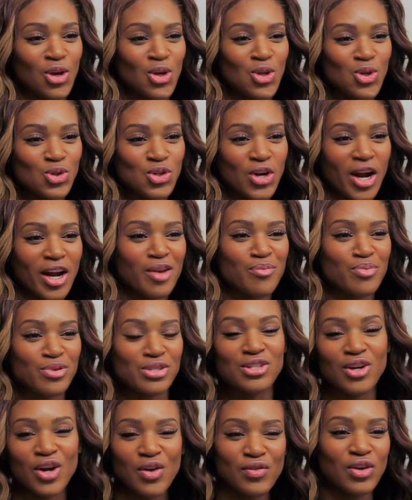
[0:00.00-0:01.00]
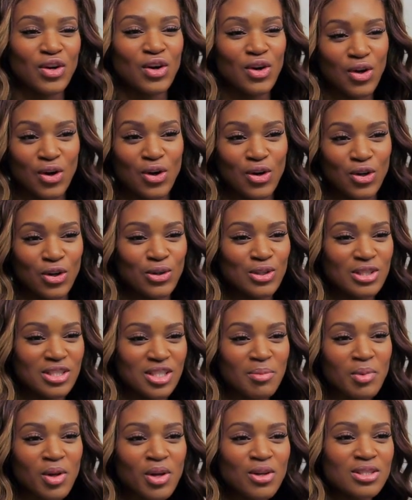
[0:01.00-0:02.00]
you're trying to preserve your curls
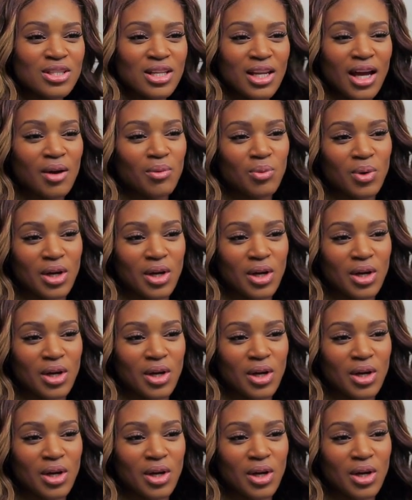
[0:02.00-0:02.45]
similar to like